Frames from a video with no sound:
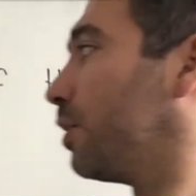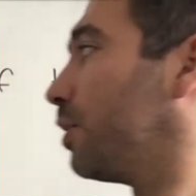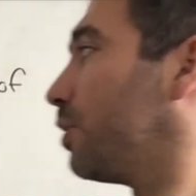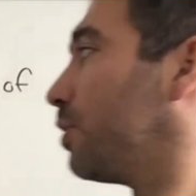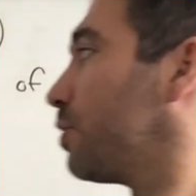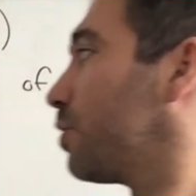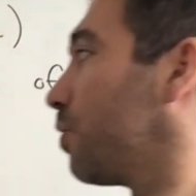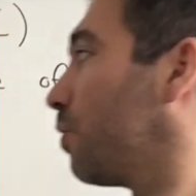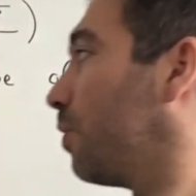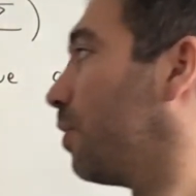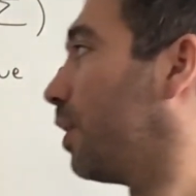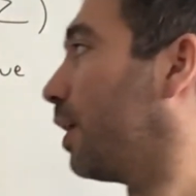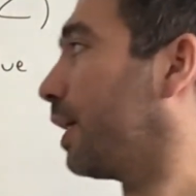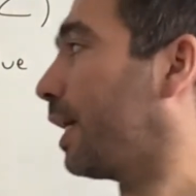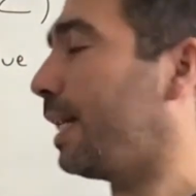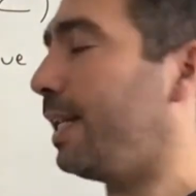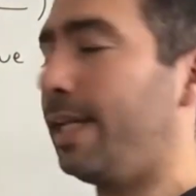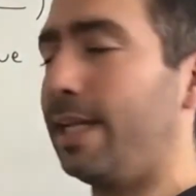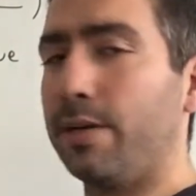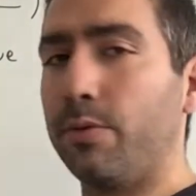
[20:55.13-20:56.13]
So
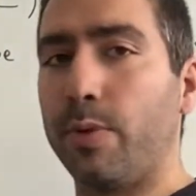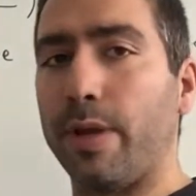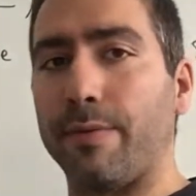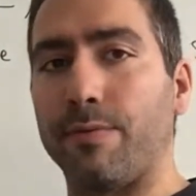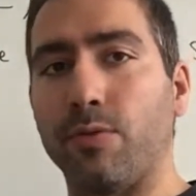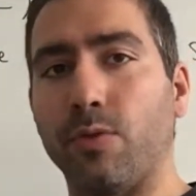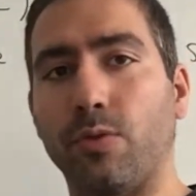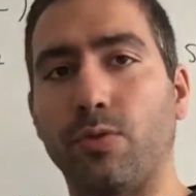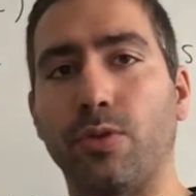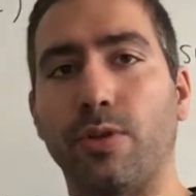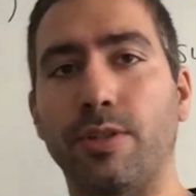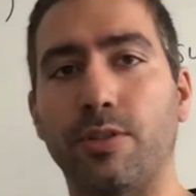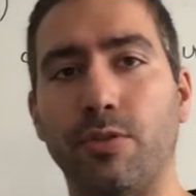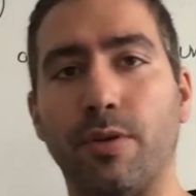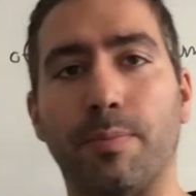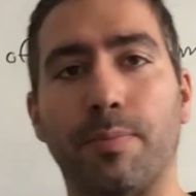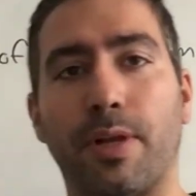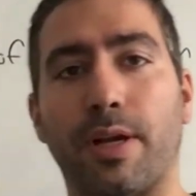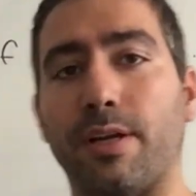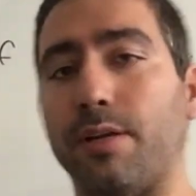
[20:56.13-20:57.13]
again, here we have no choice to
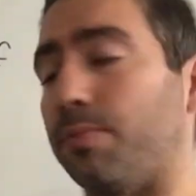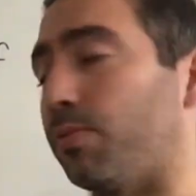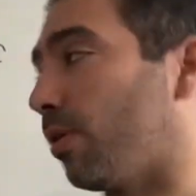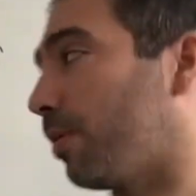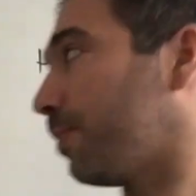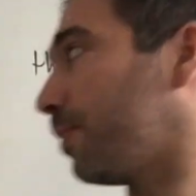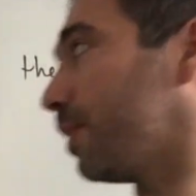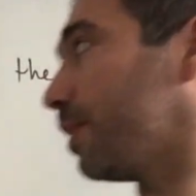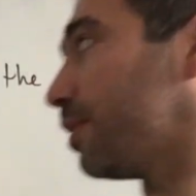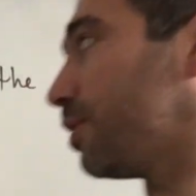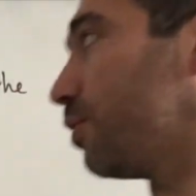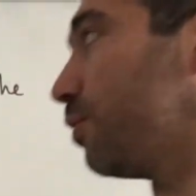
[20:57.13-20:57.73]
apply our properties. So